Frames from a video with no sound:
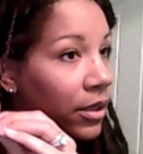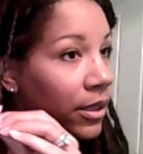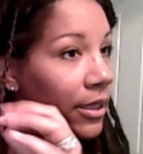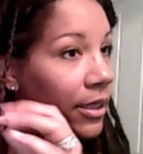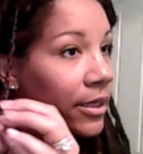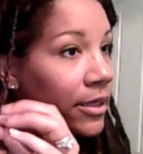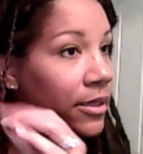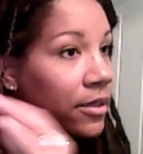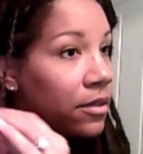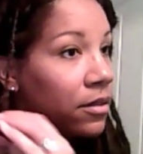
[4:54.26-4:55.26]

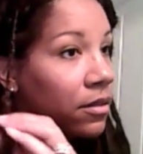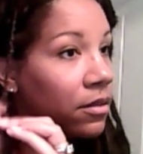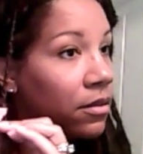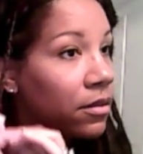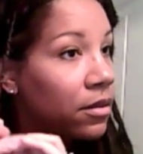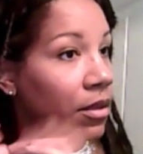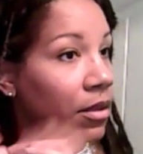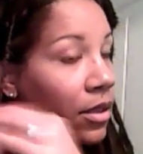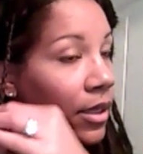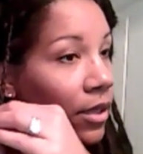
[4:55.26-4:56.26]
is,
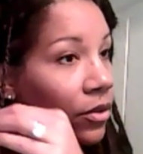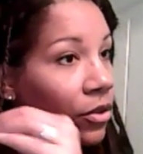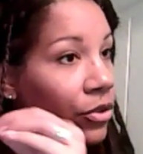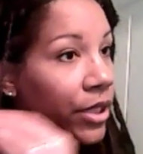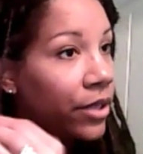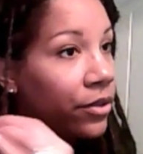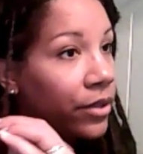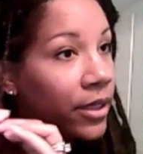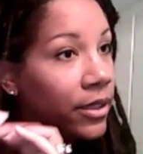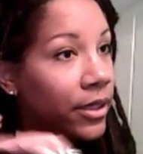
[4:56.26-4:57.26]
and I'll crochet hook
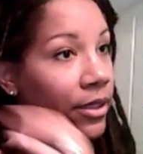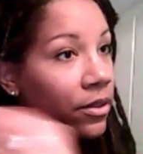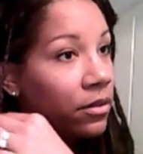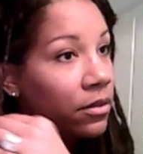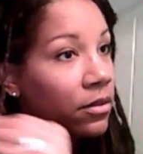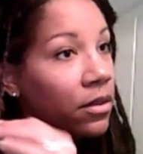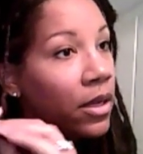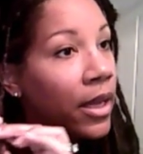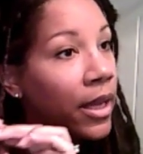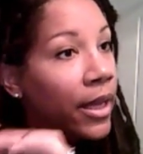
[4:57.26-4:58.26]
that later,
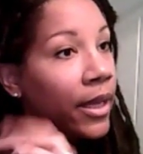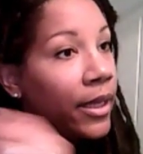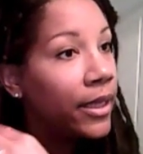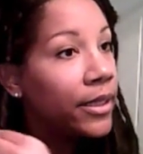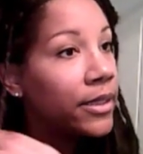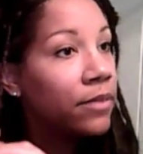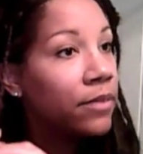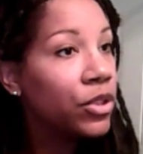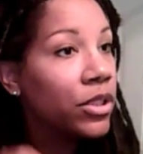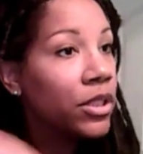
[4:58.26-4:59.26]
is I'm
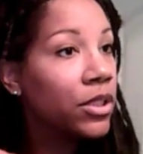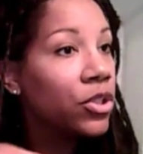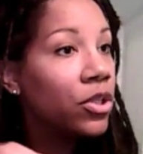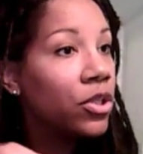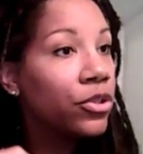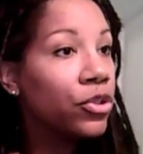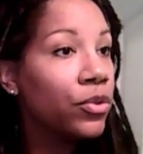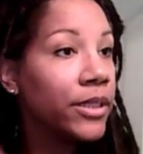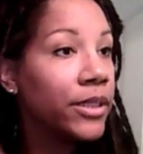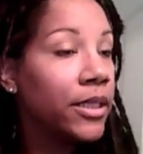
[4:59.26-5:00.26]
just going to start
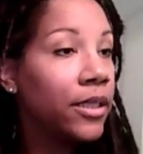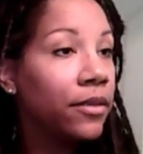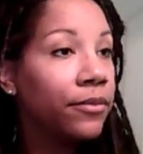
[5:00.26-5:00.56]
twisting.